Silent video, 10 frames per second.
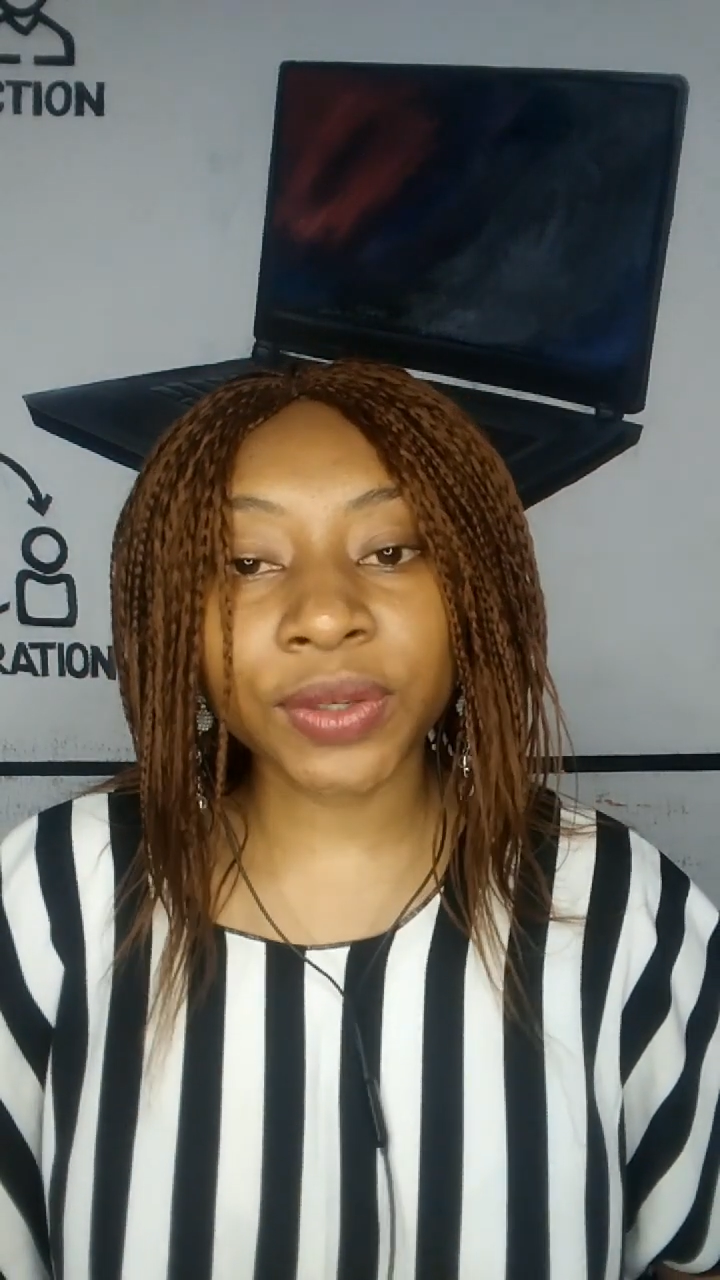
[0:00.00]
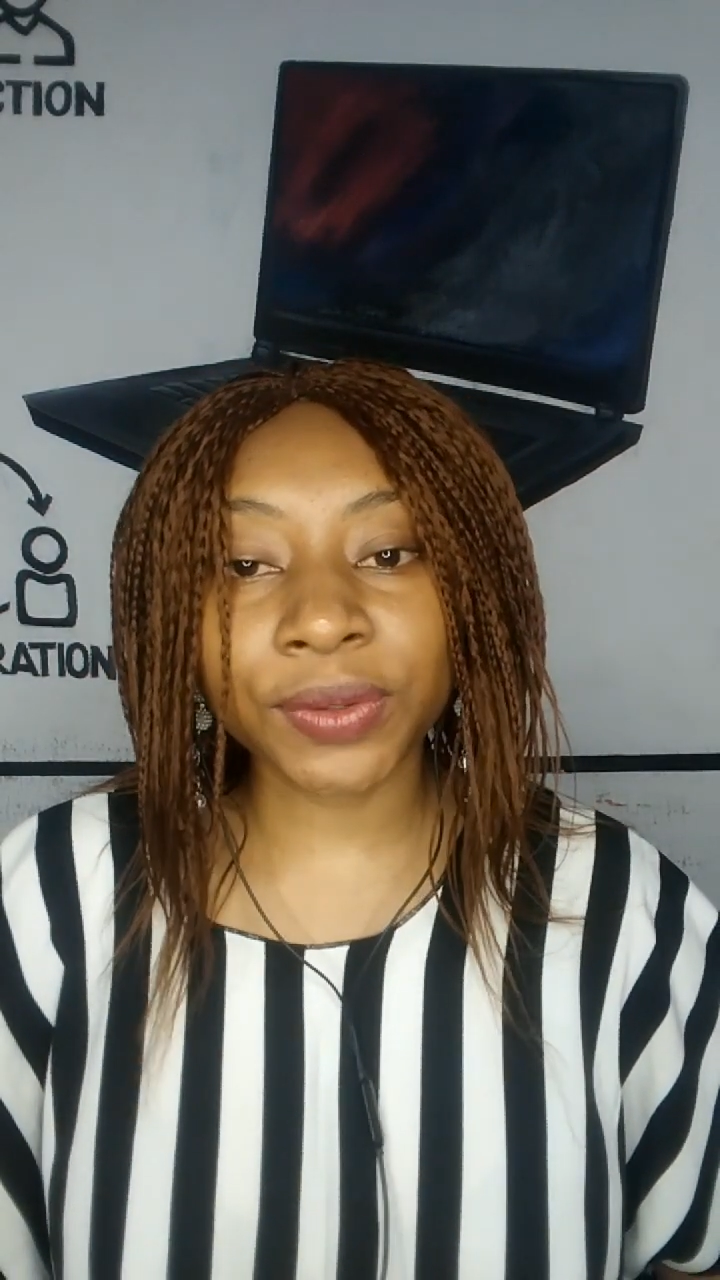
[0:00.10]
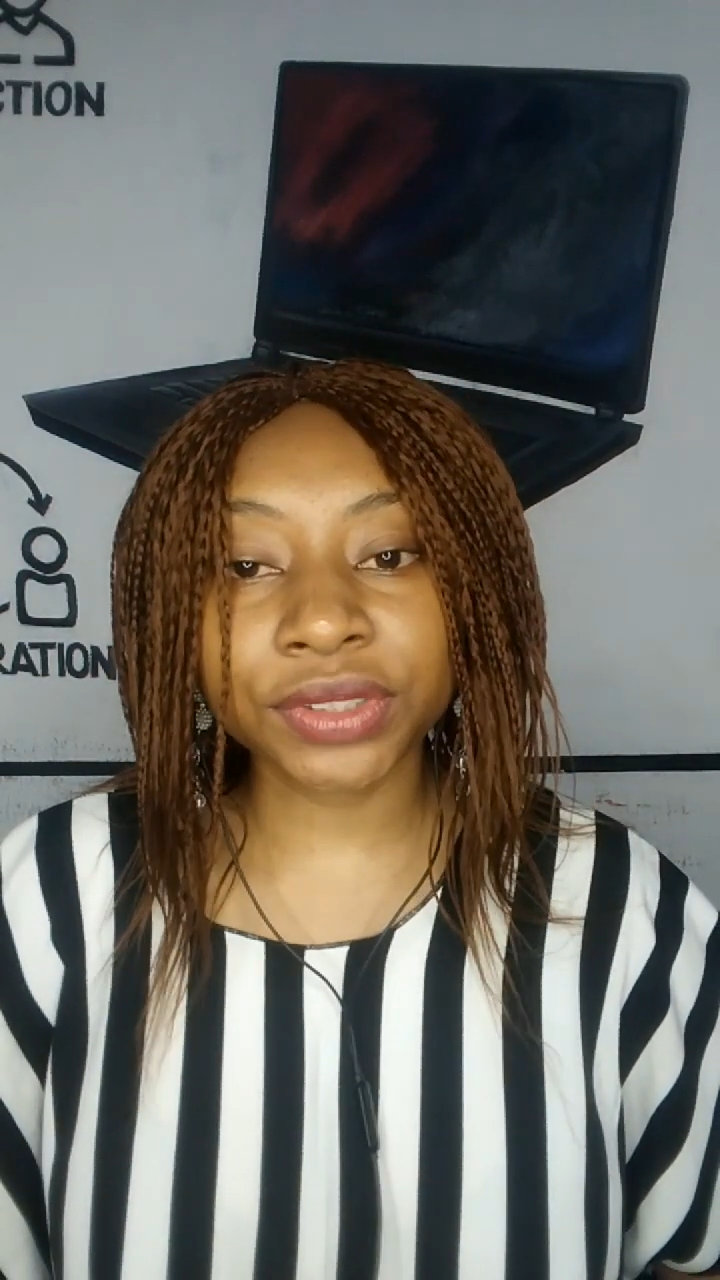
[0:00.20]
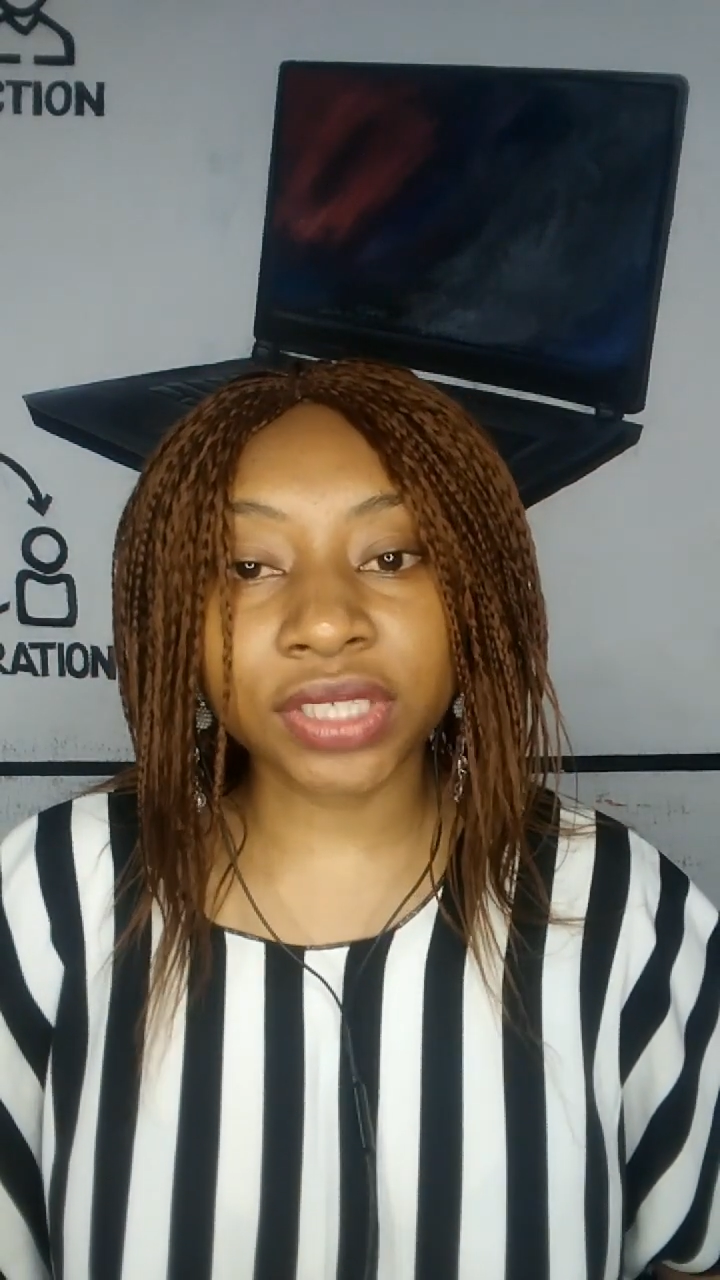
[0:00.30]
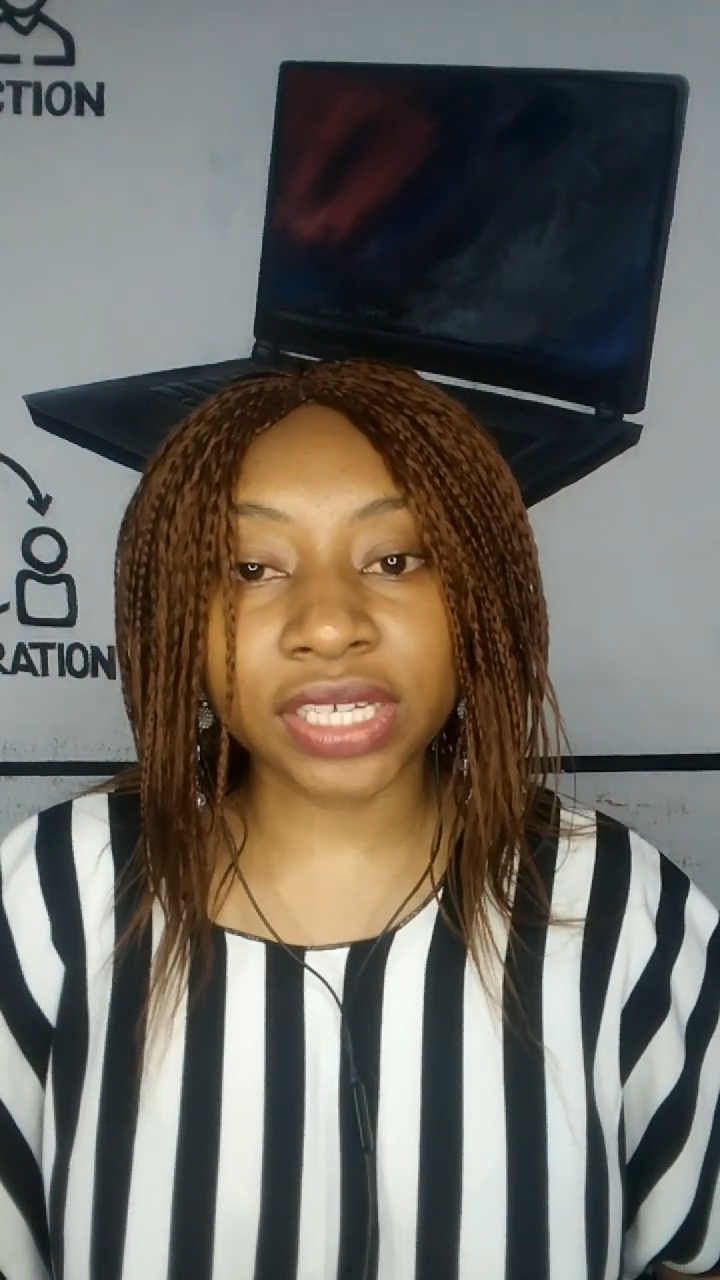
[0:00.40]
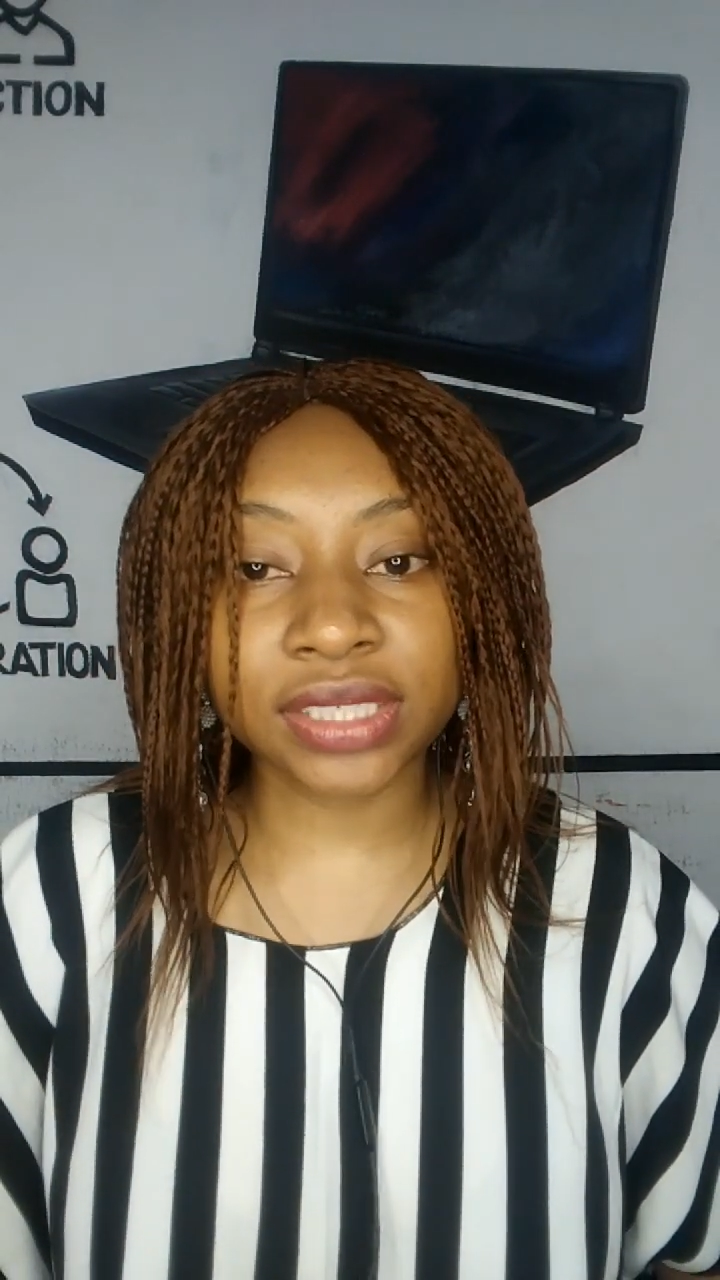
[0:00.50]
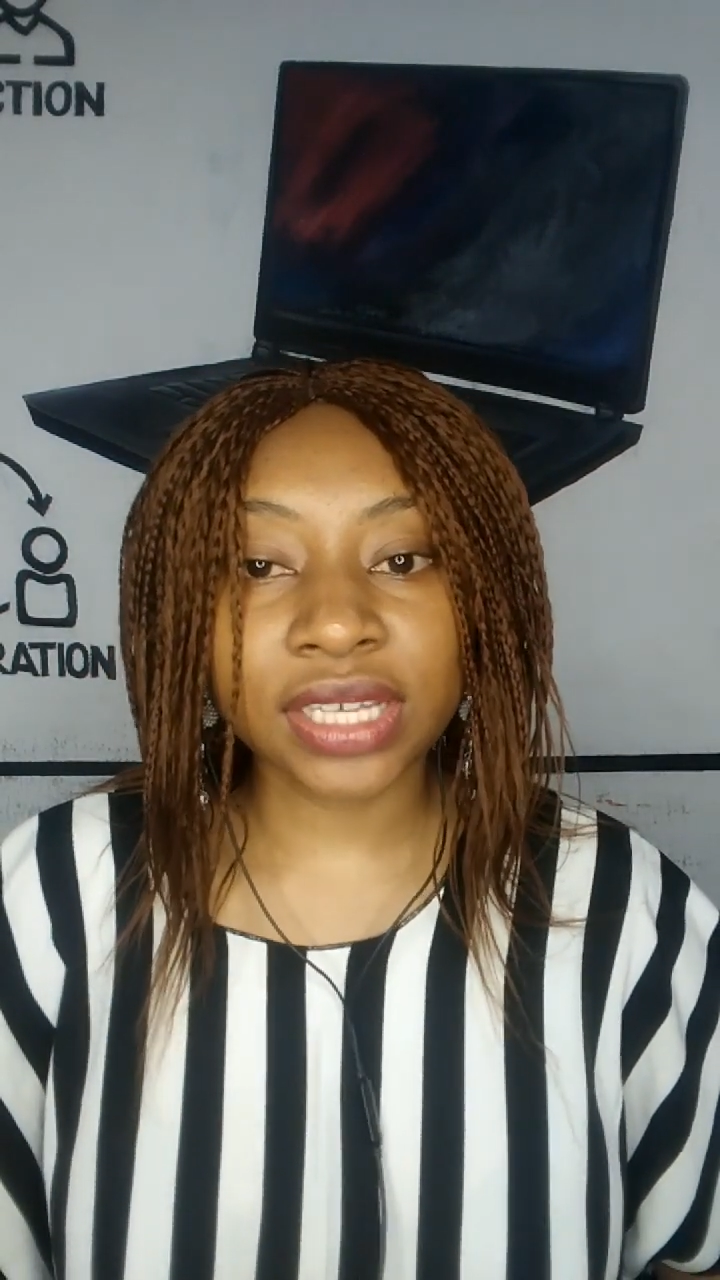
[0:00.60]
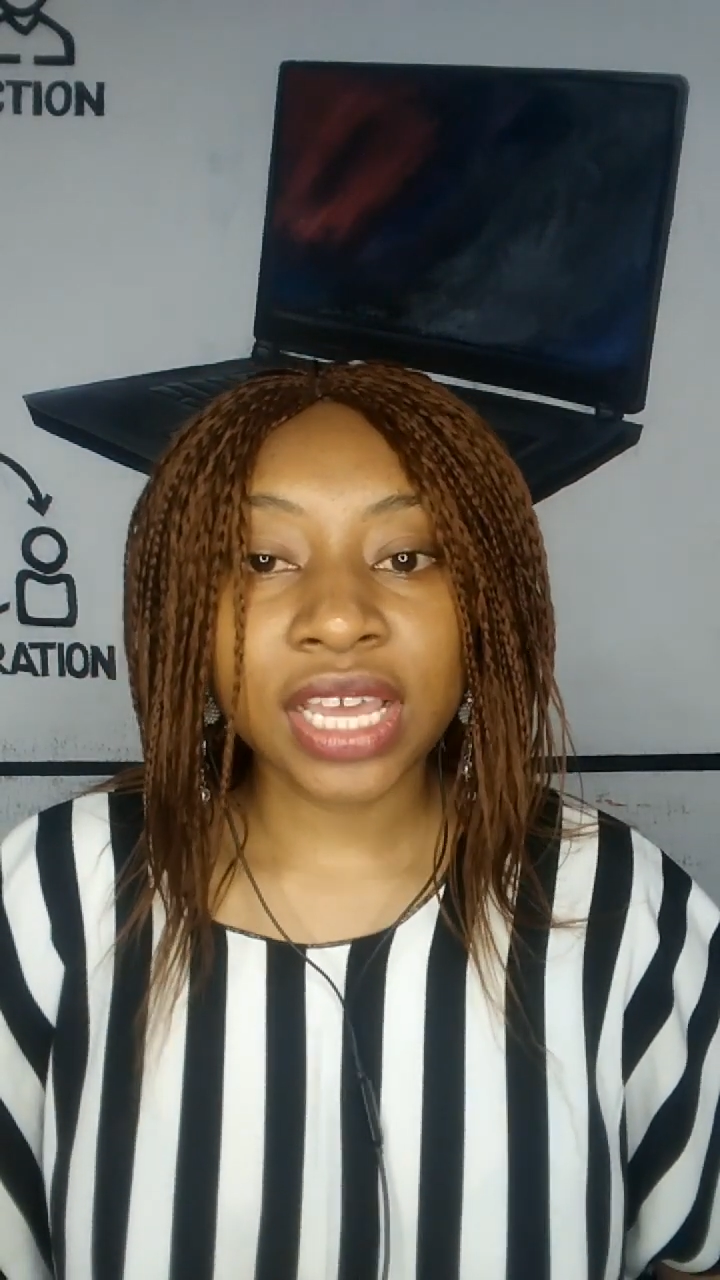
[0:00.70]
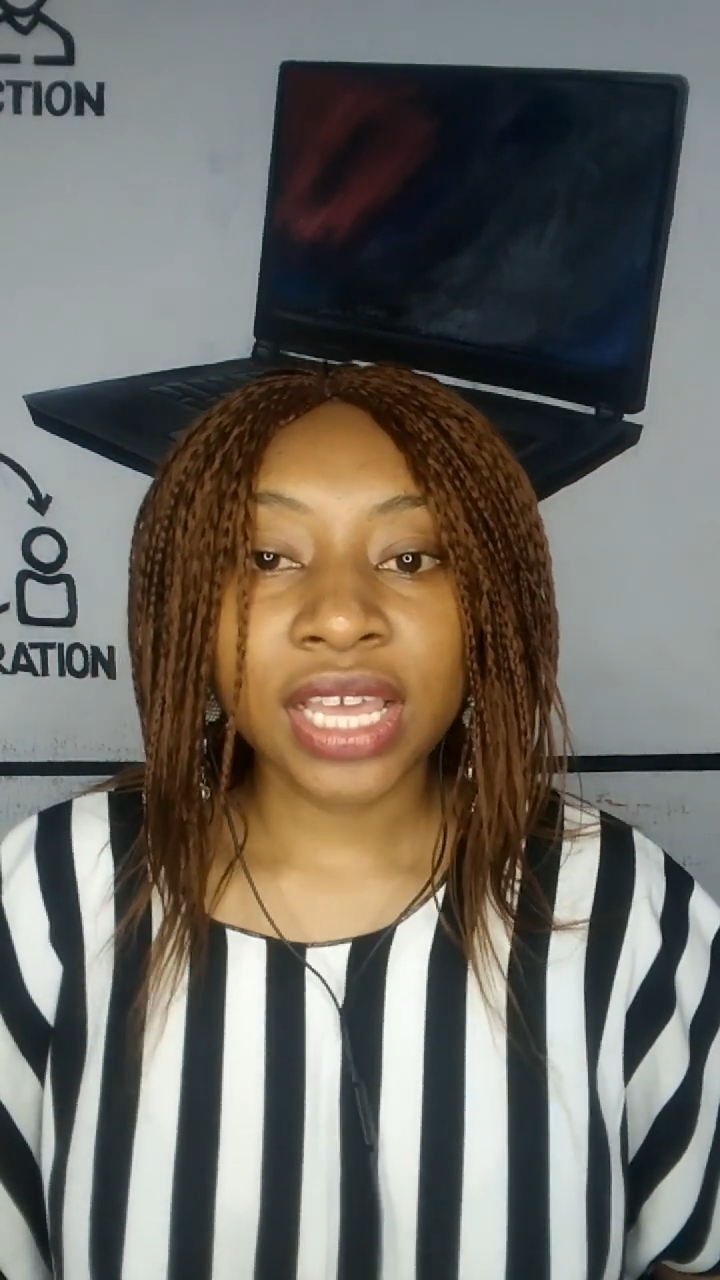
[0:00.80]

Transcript: contract